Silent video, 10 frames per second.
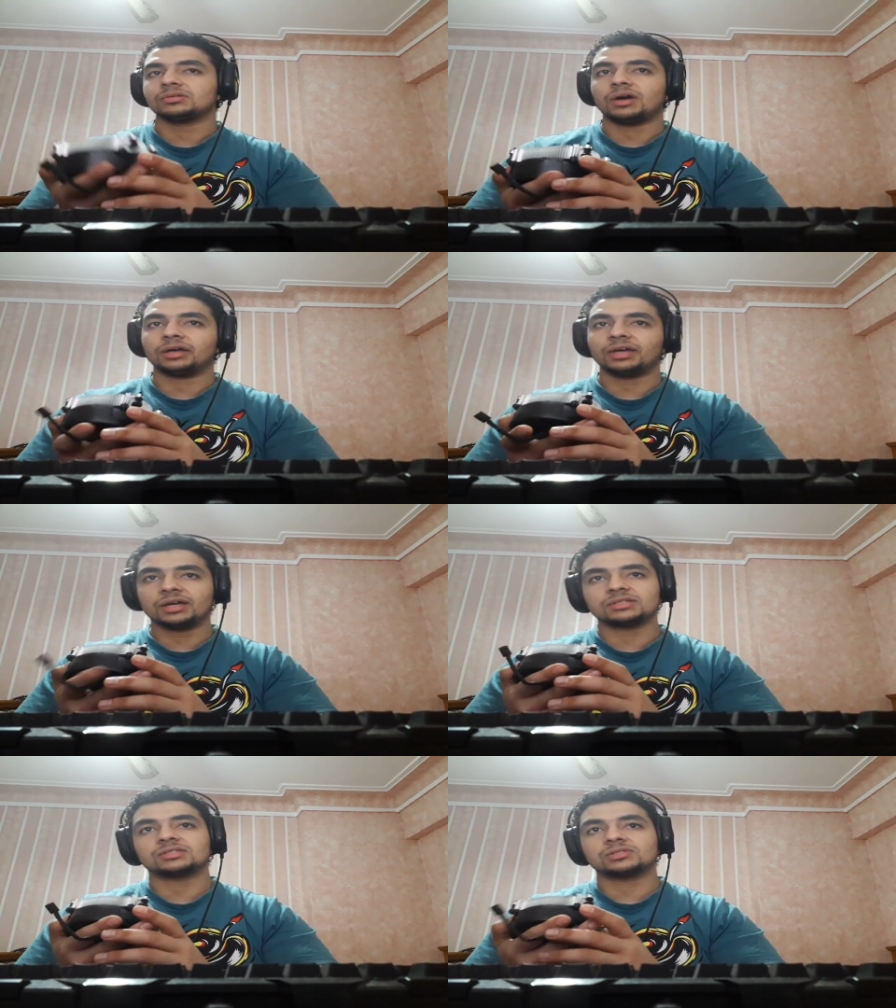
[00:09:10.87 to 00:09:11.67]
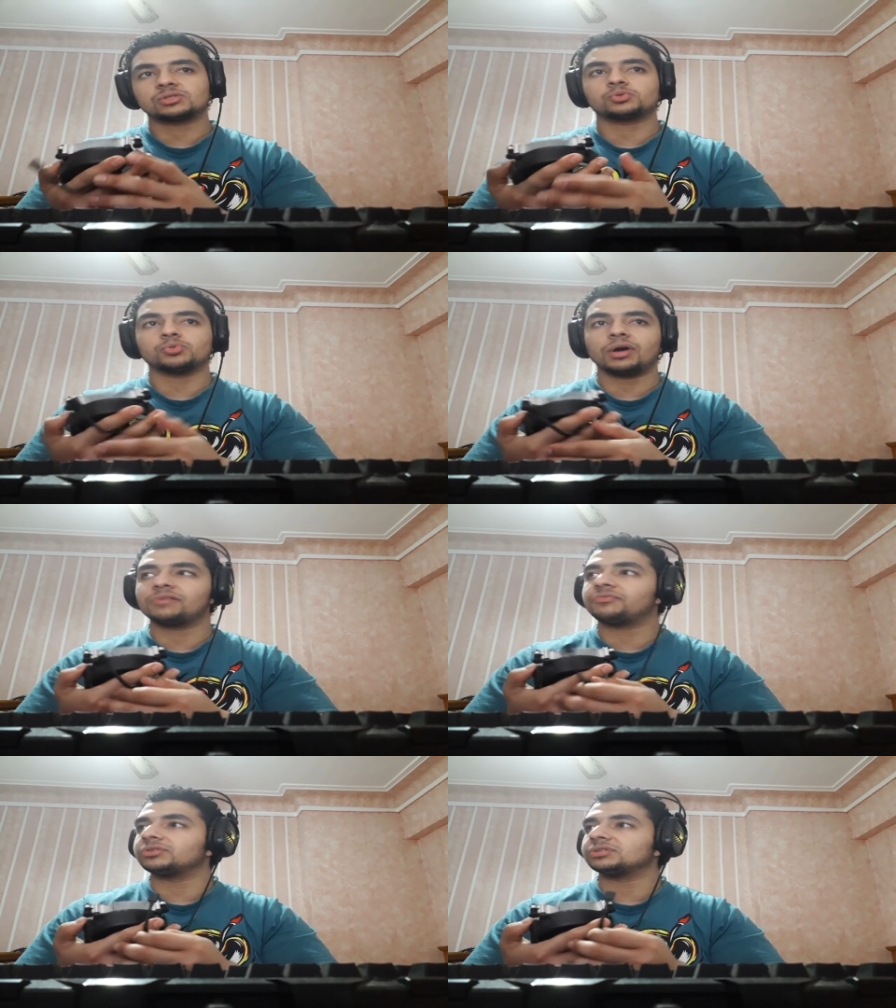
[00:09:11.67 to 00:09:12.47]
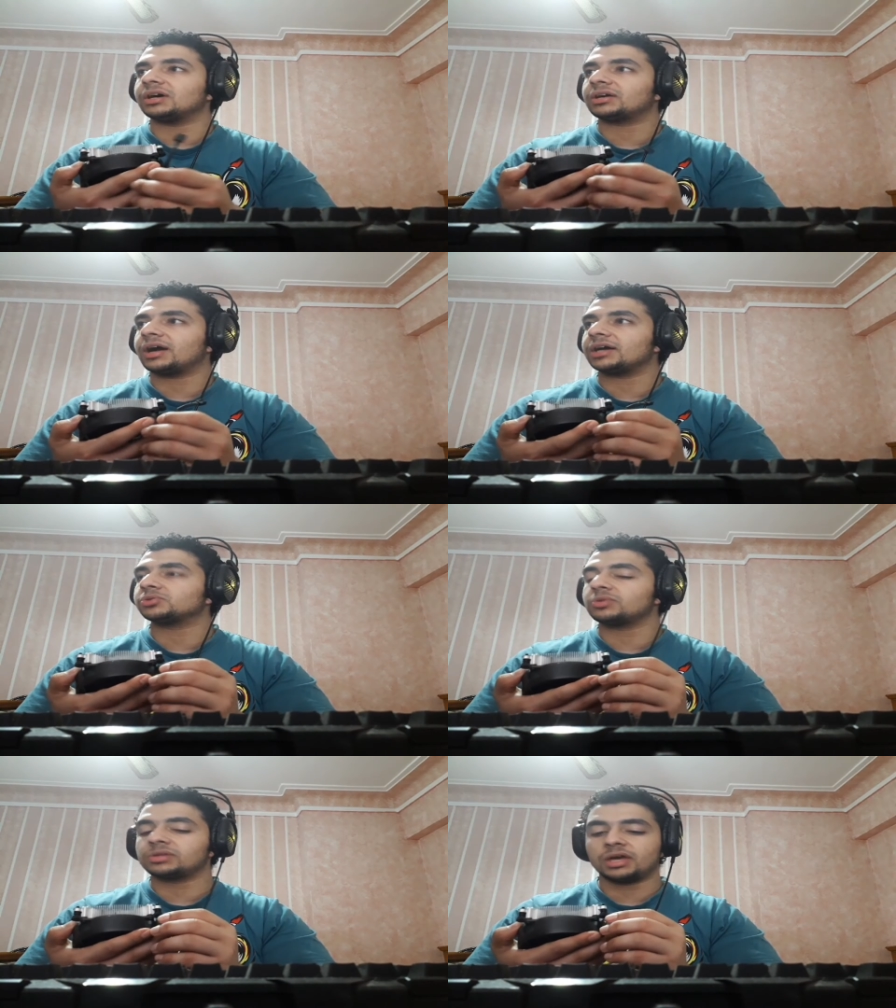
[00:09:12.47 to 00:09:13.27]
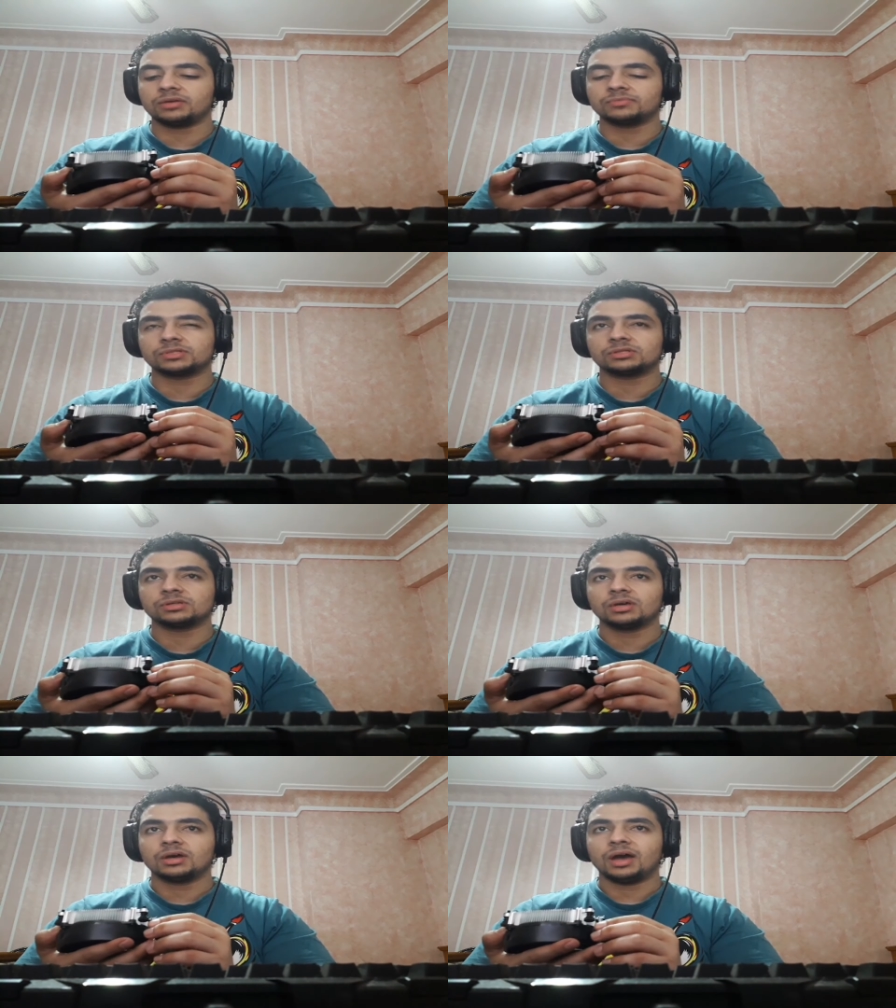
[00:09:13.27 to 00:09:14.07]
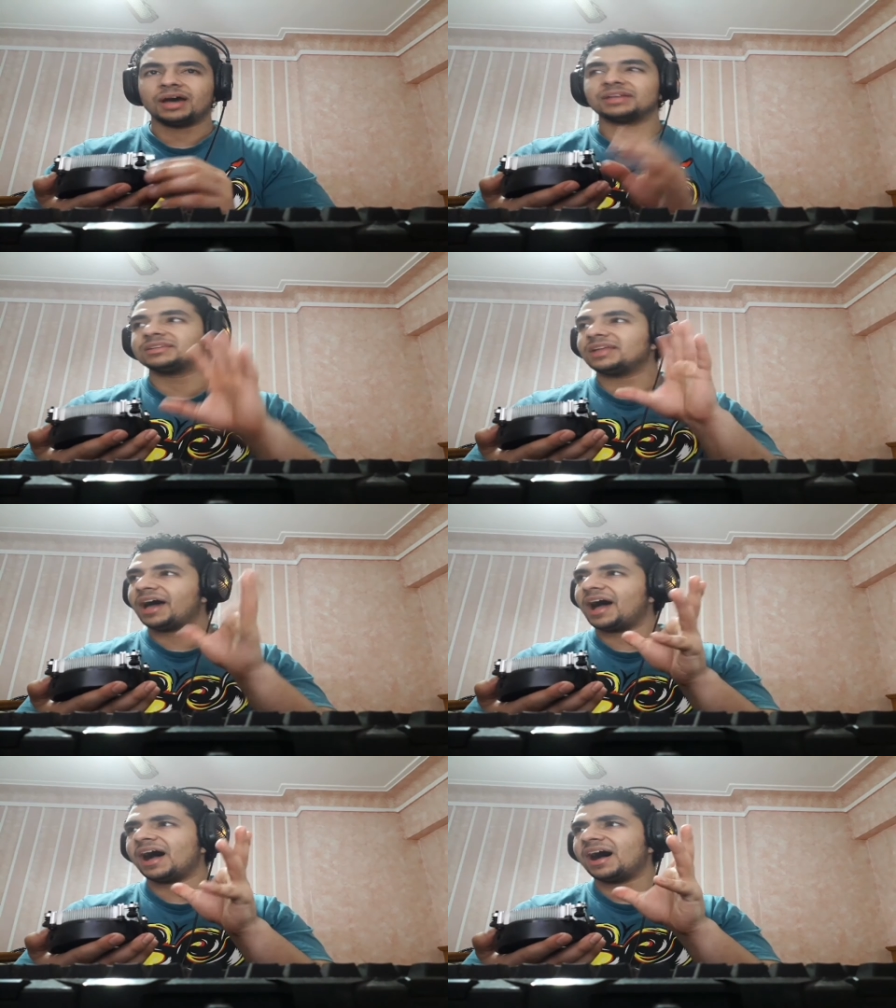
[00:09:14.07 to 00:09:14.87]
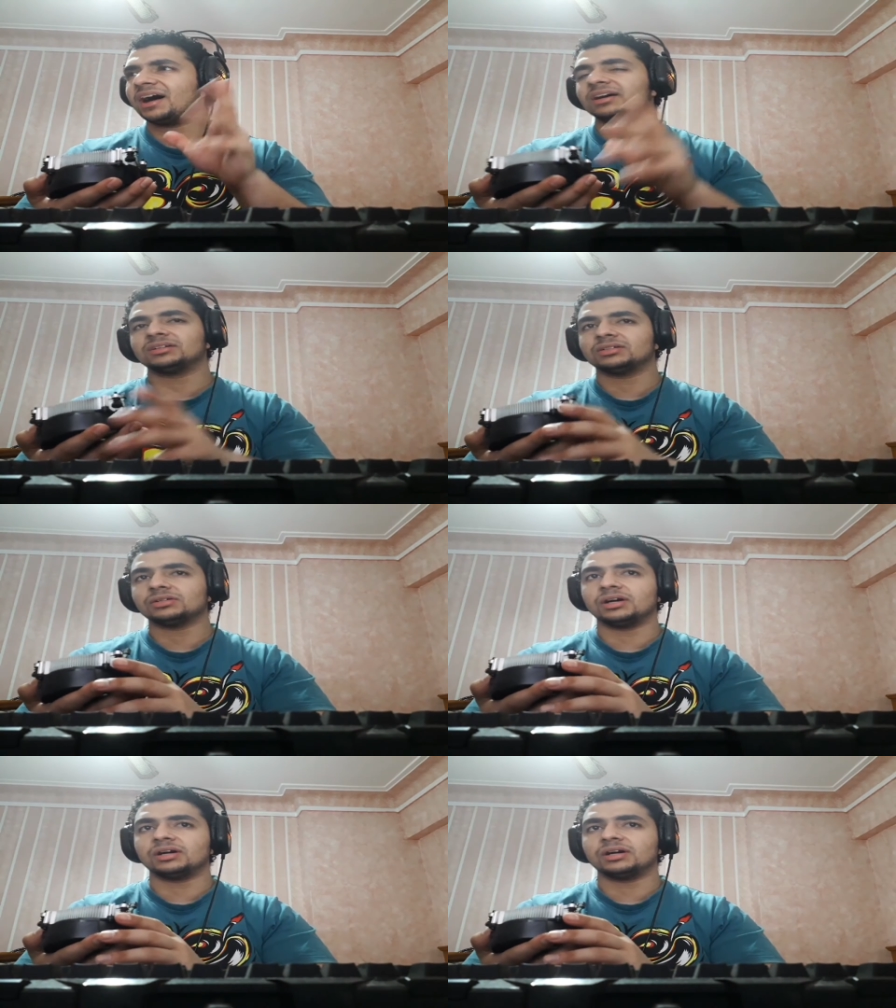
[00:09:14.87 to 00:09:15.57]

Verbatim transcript: I guess well for the casual games and nah uh,